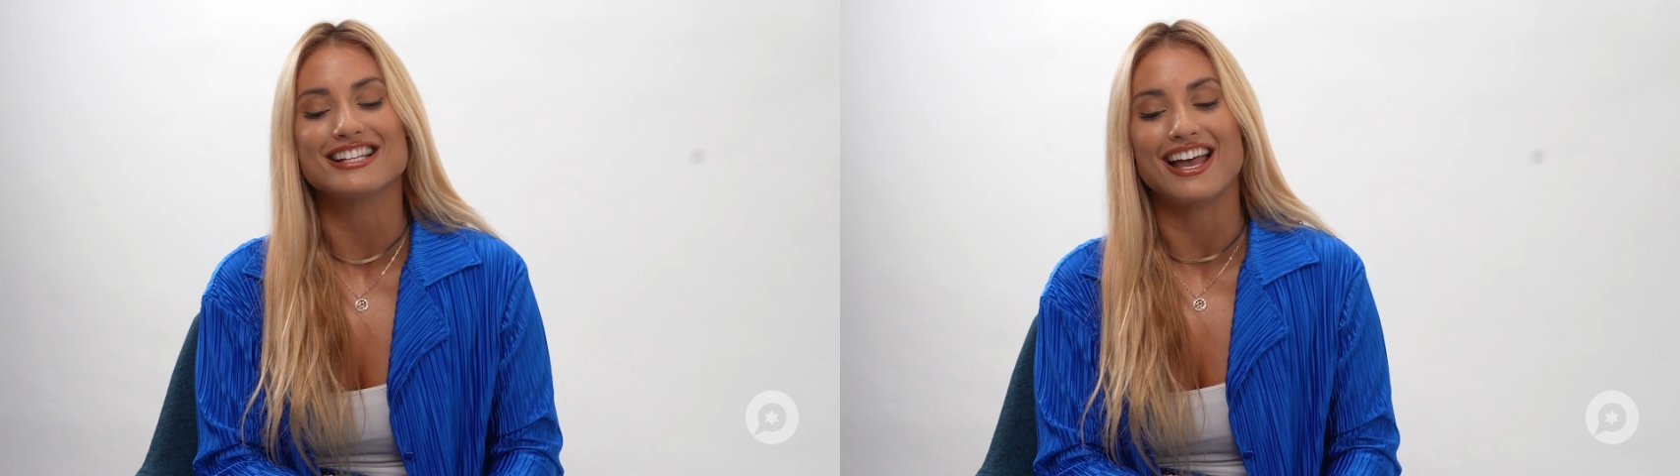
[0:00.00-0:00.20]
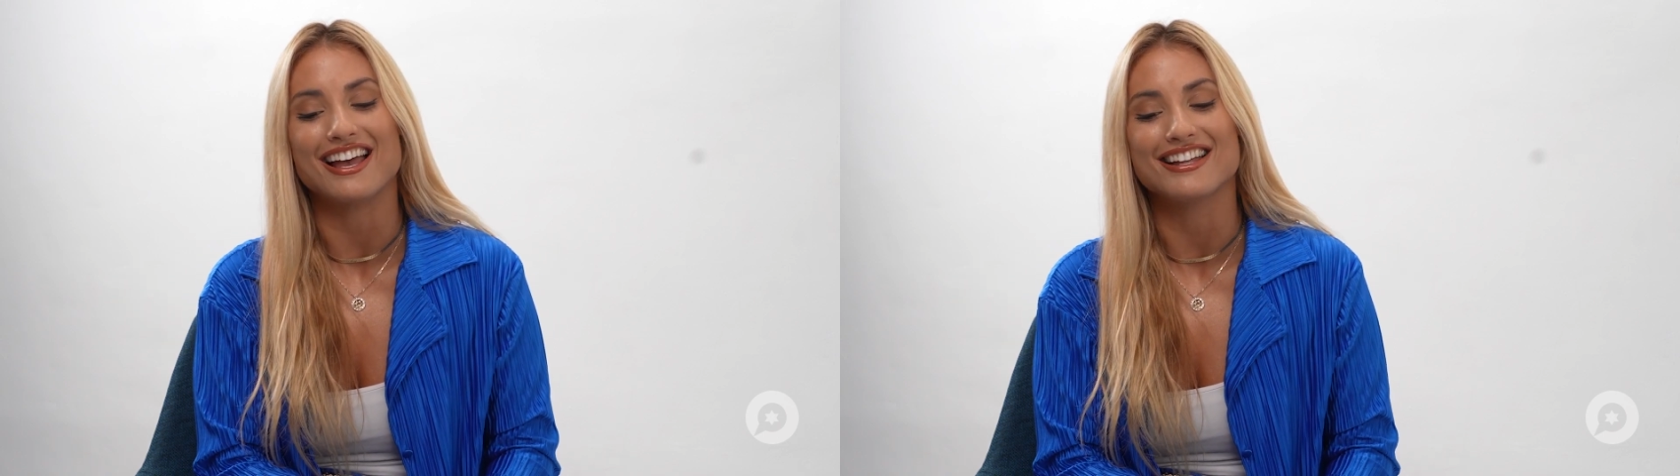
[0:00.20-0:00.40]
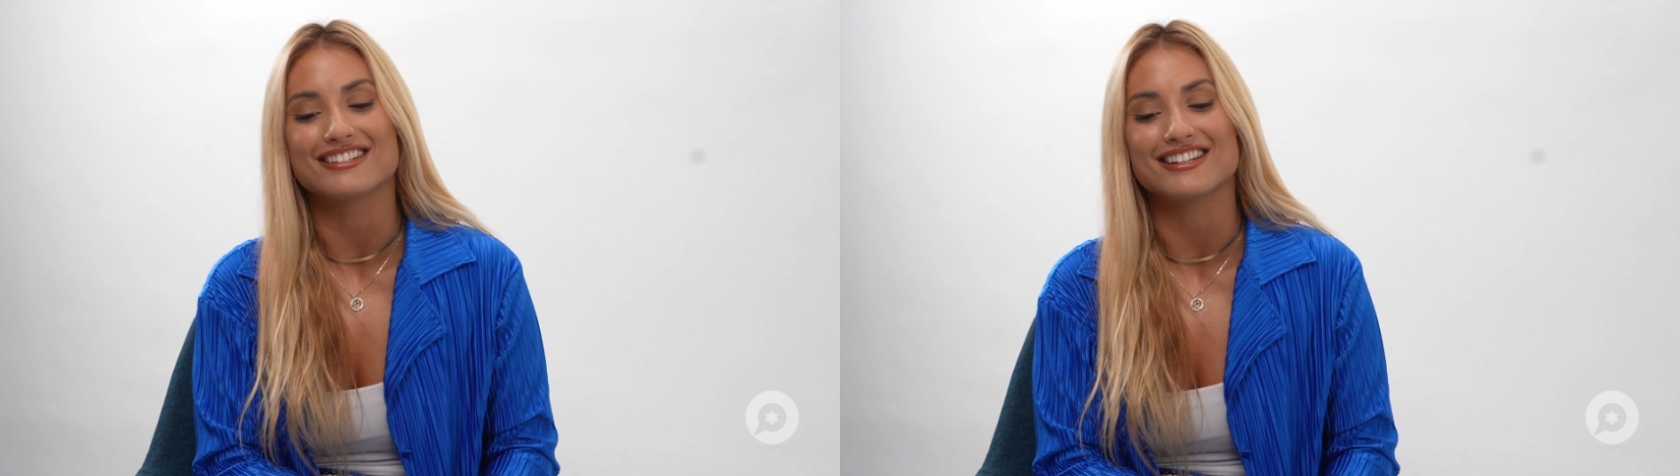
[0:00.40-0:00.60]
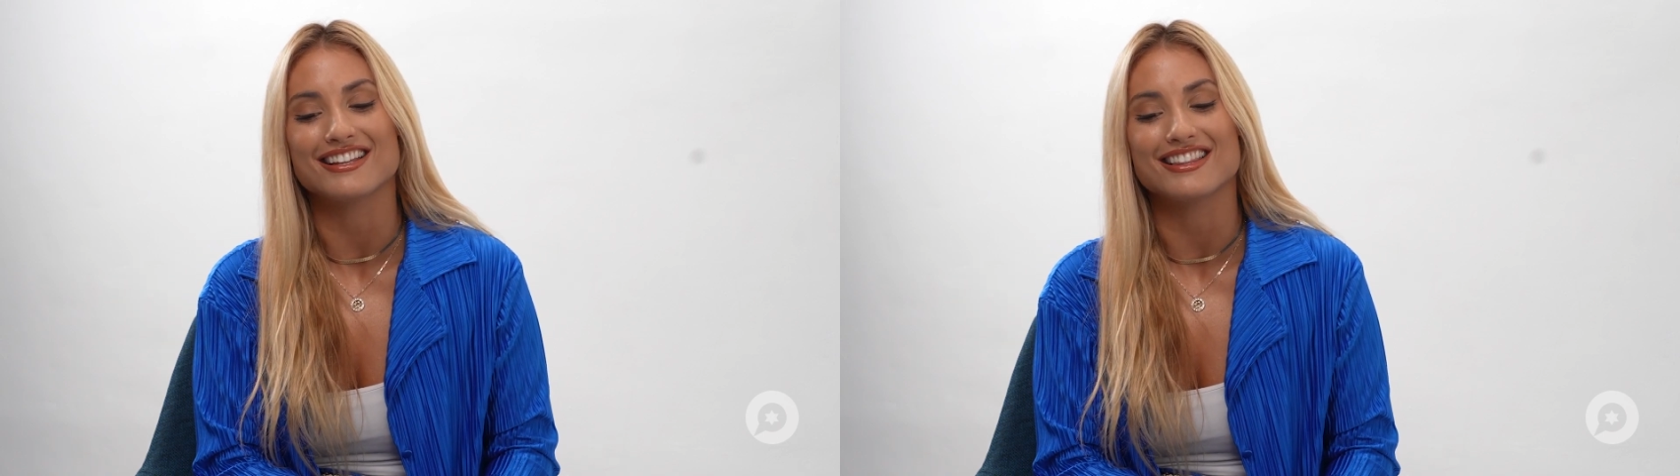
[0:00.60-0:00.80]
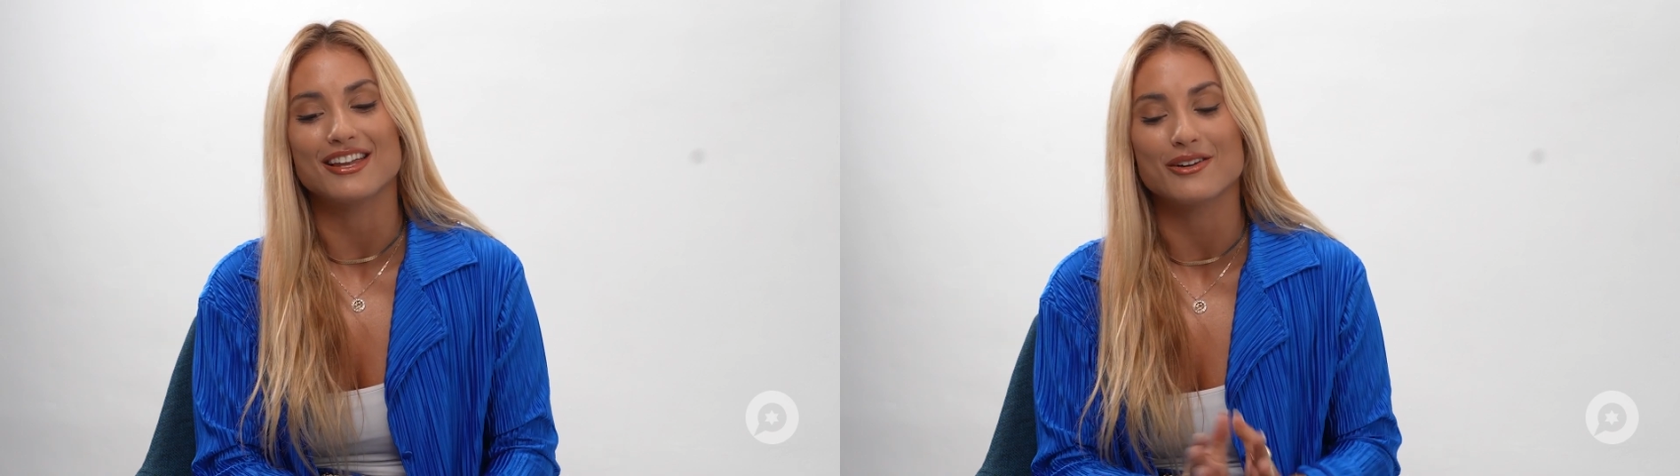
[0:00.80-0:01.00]
and
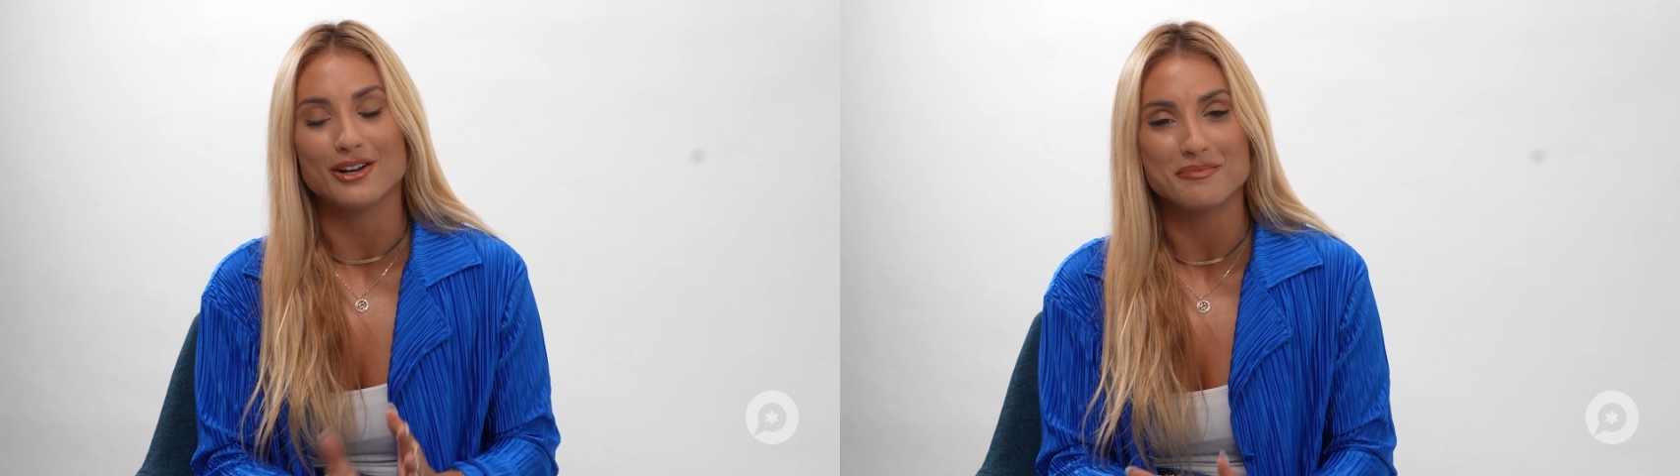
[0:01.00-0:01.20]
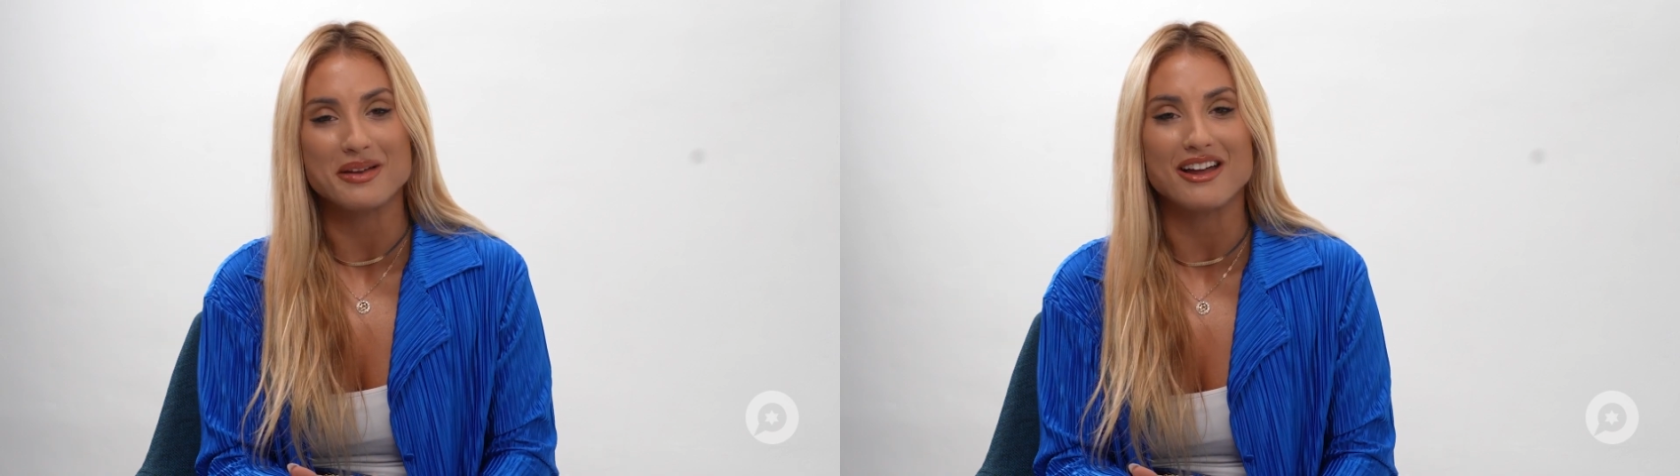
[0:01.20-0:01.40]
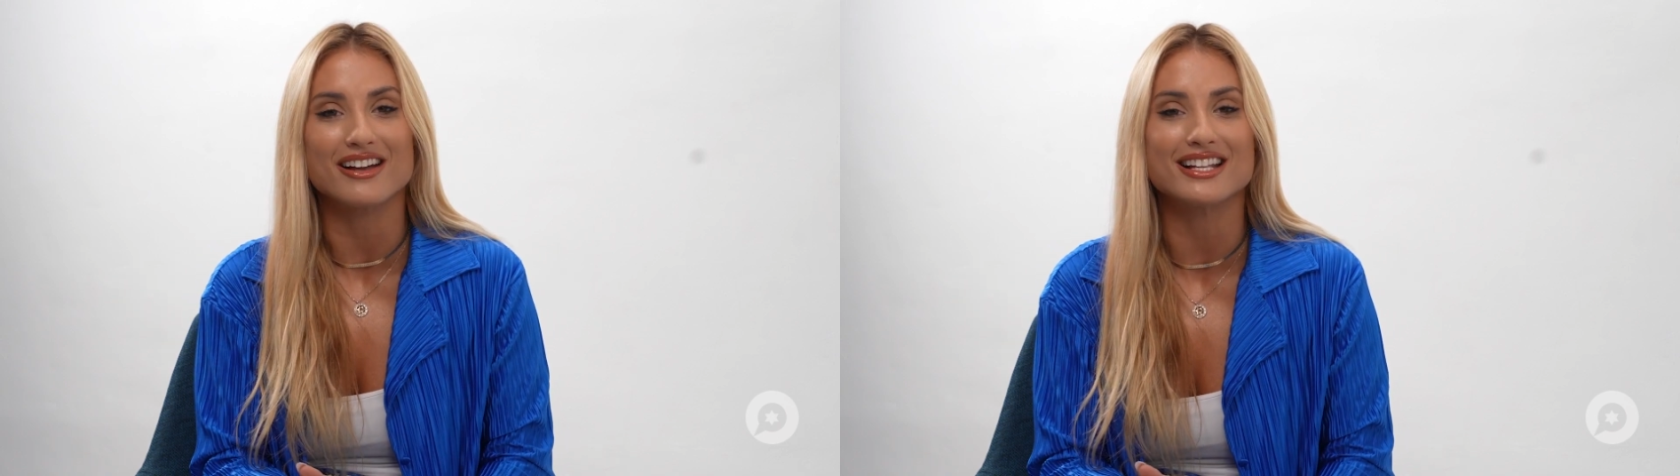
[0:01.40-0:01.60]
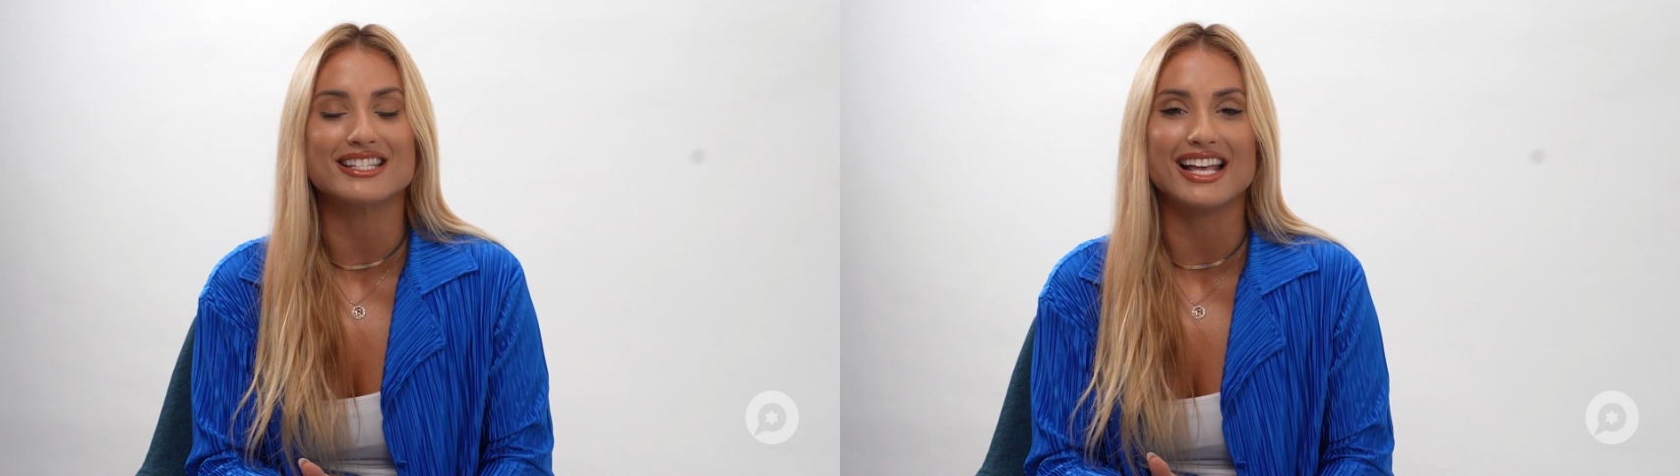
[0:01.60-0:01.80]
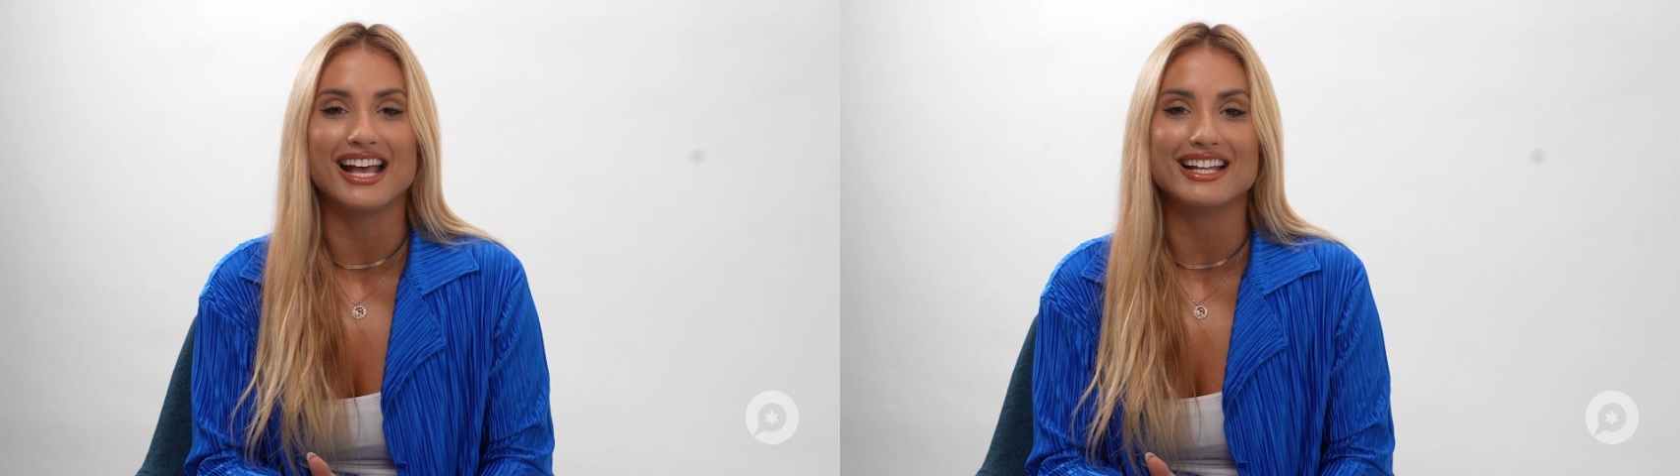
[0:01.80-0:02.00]
they were her
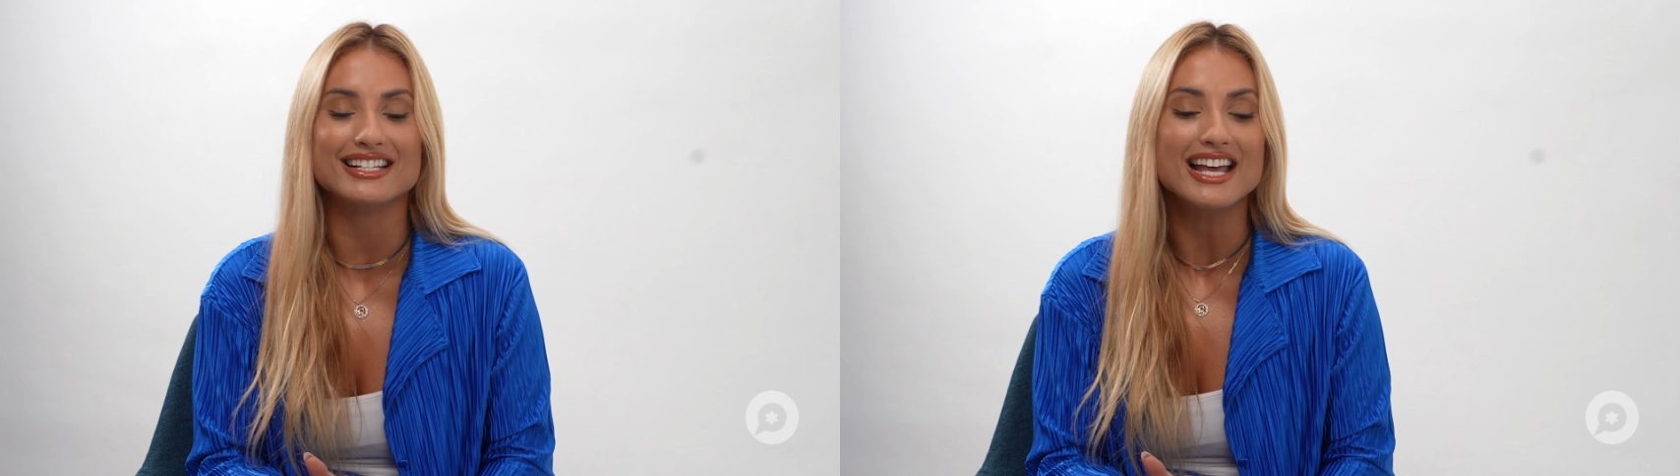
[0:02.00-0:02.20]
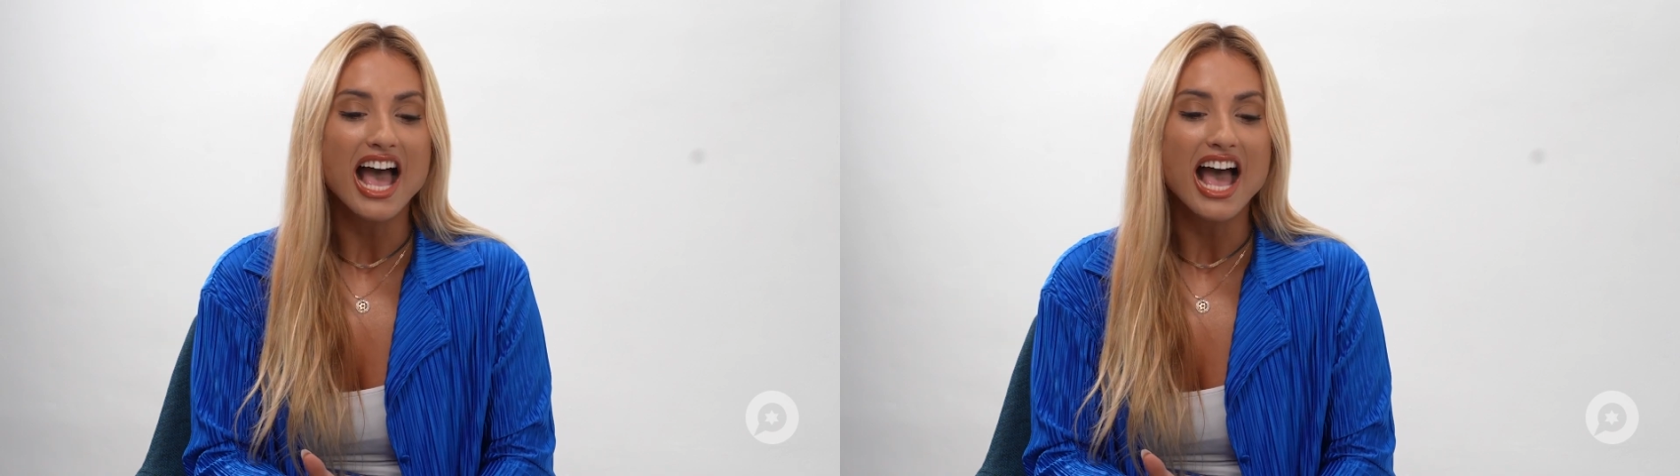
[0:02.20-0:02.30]
parents. And